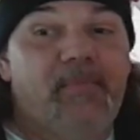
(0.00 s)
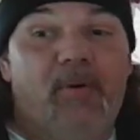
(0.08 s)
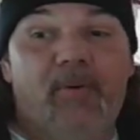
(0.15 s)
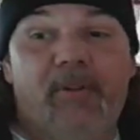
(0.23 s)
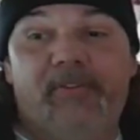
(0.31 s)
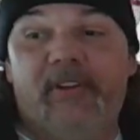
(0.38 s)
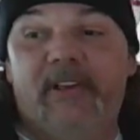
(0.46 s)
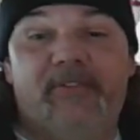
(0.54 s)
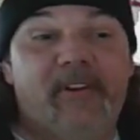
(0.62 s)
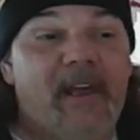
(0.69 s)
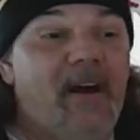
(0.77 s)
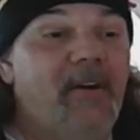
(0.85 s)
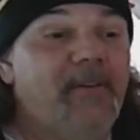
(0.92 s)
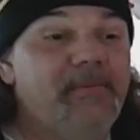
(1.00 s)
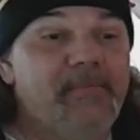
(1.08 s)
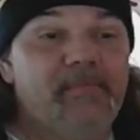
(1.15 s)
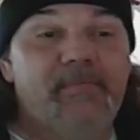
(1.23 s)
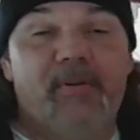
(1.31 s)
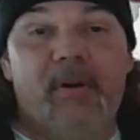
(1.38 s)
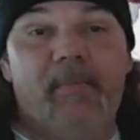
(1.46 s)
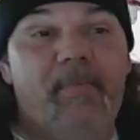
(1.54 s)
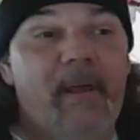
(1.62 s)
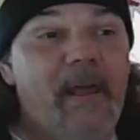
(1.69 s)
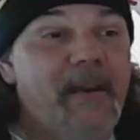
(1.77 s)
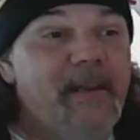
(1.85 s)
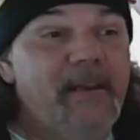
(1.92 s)
pull the seats out and put a
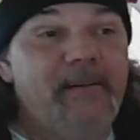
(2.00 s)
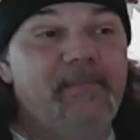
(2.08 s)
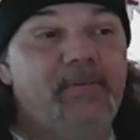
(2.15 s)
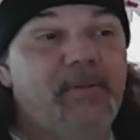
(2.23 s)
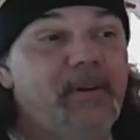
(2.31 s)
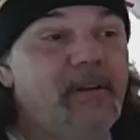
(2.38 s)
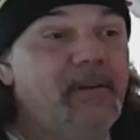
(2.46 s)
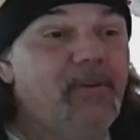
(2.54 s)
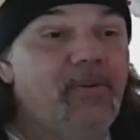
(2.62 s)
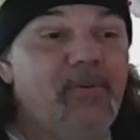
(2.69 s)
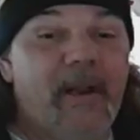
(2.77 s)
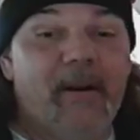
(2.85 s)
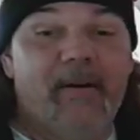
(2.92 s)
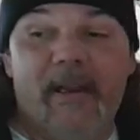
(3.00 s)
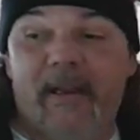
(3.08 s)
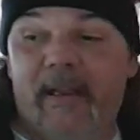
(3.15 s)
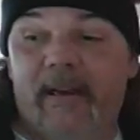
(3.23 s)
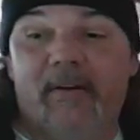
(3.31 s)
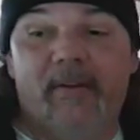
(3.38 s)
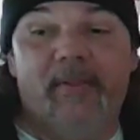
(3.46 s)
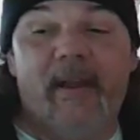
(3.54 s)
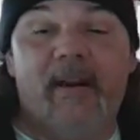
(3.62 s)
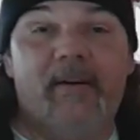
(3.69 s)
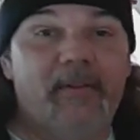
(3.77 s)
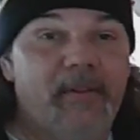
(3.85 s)
bed in, put a little area here and there.